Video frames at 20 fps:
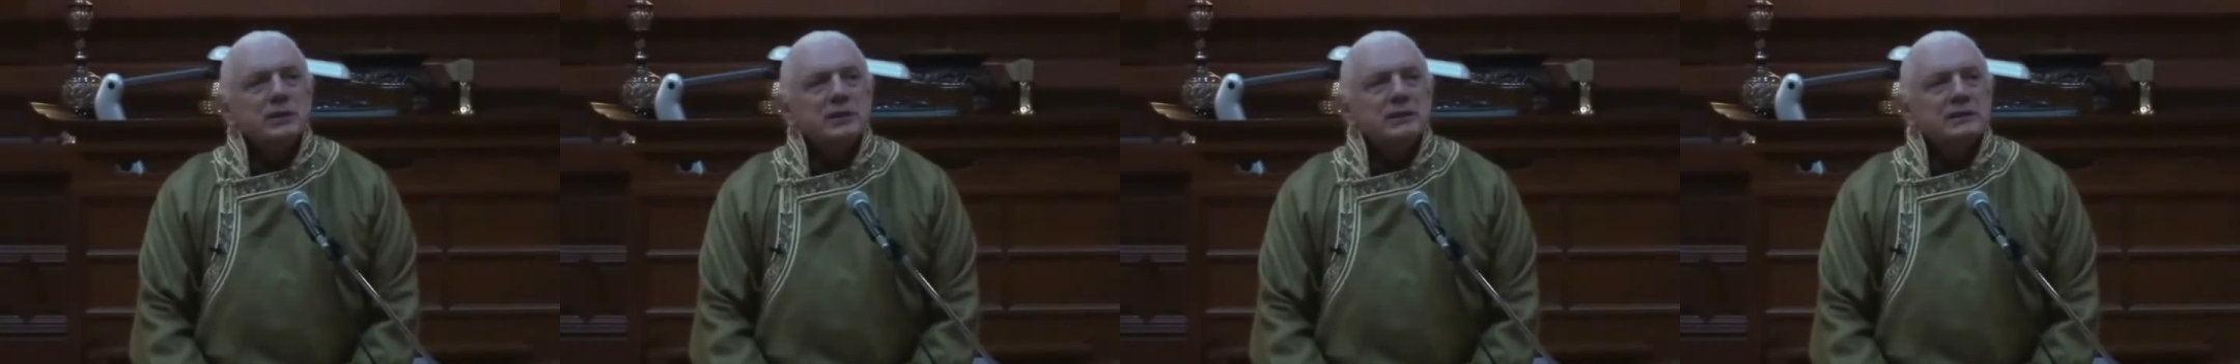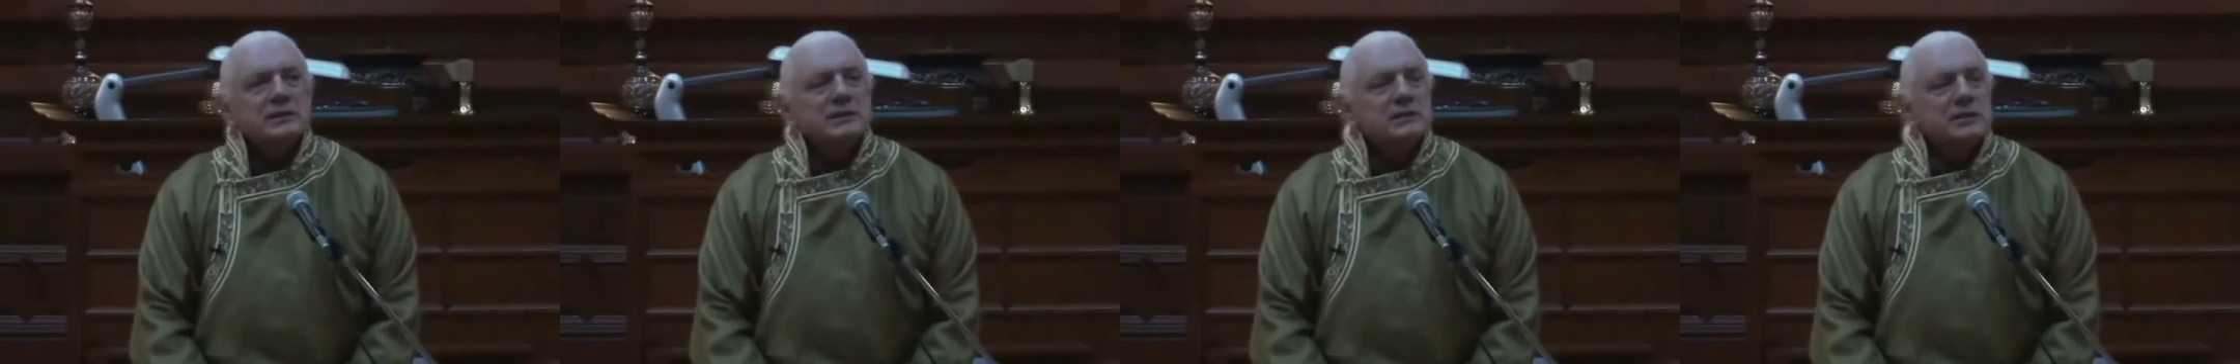
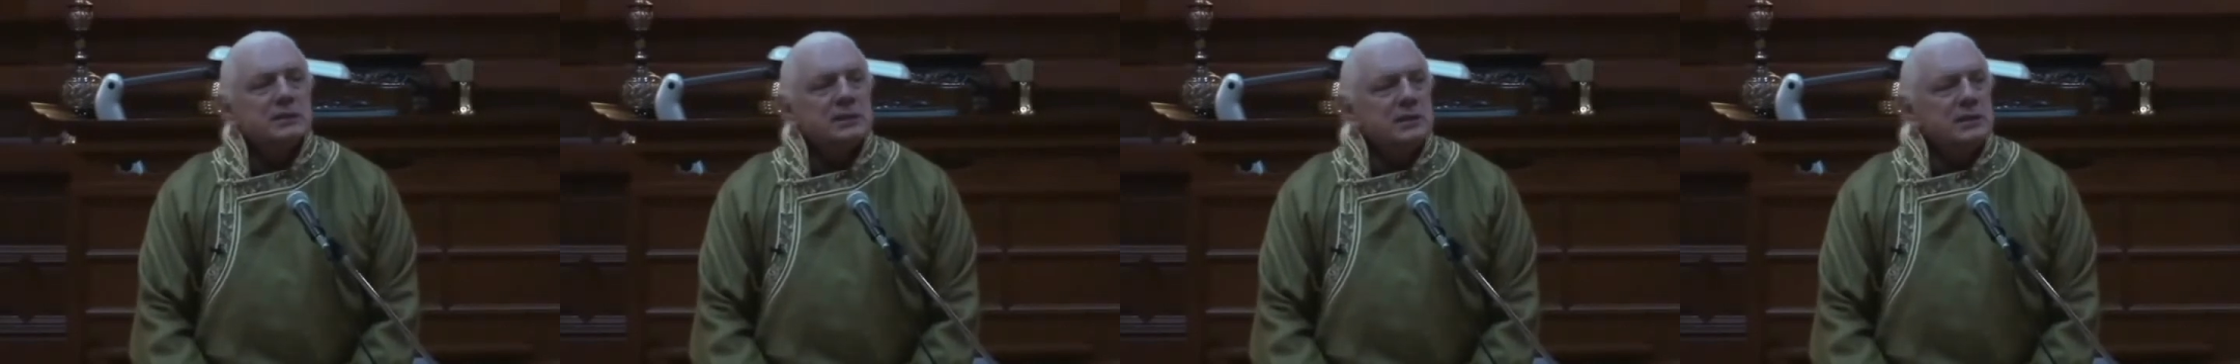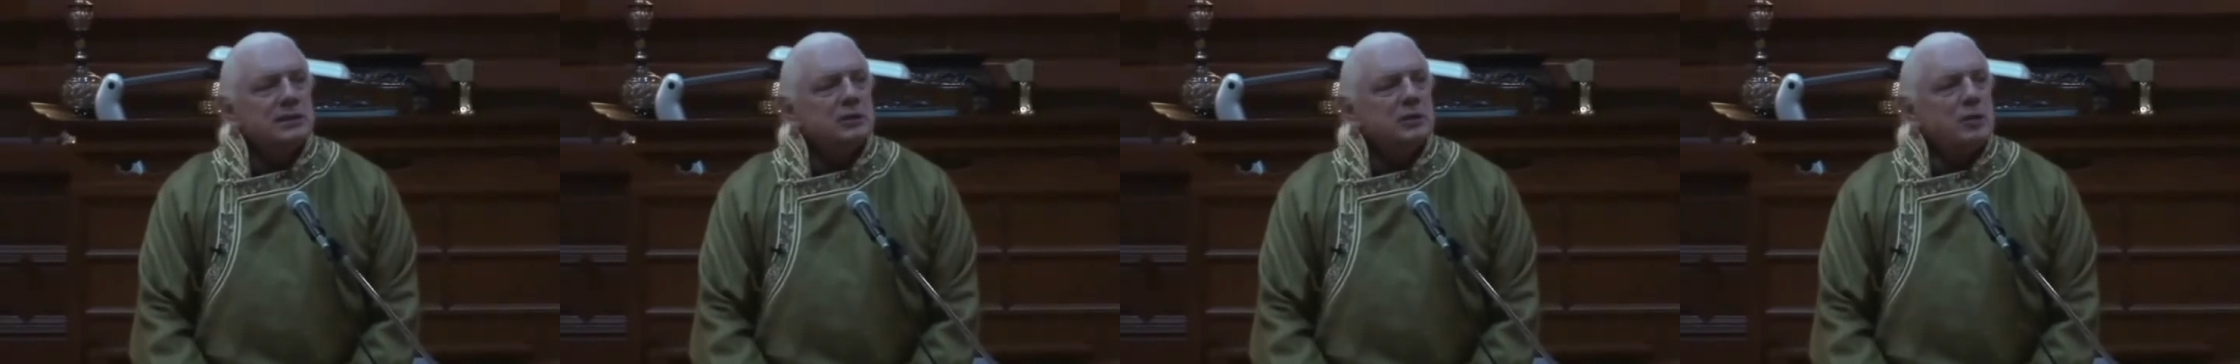
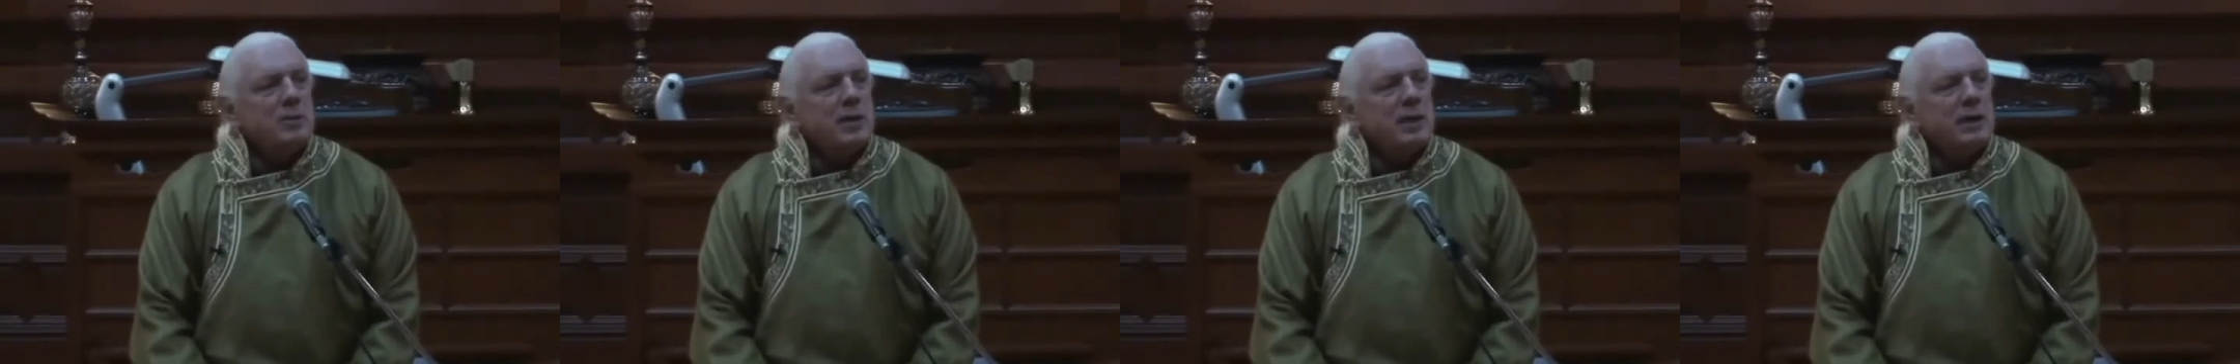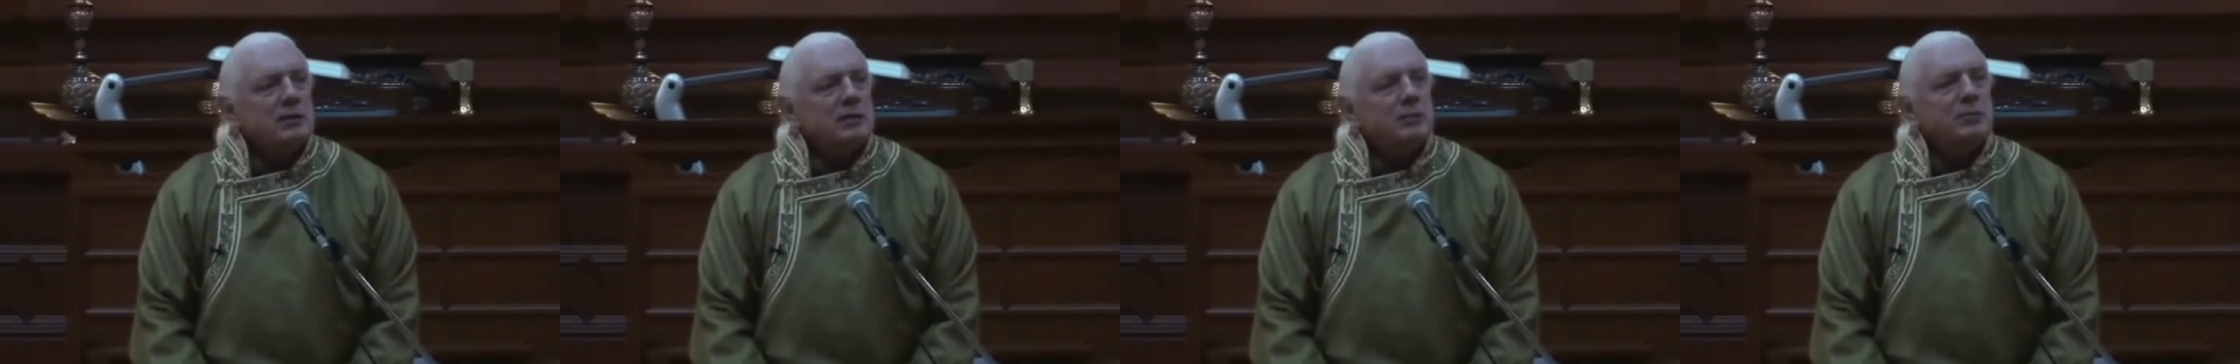existed in
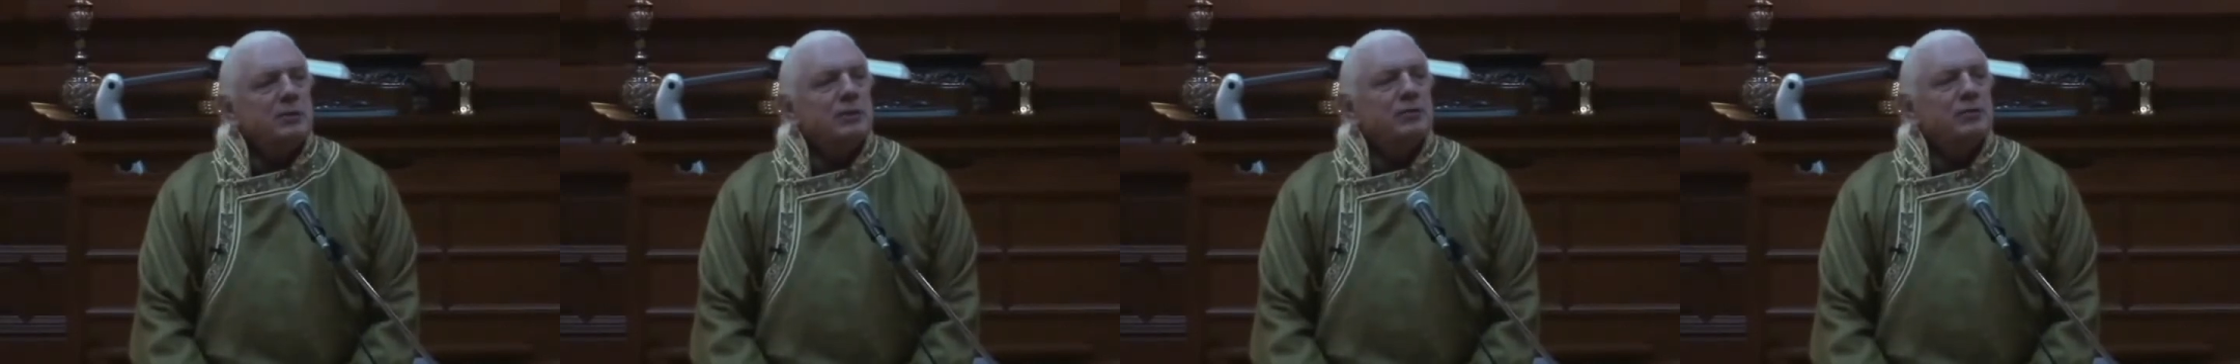Tibet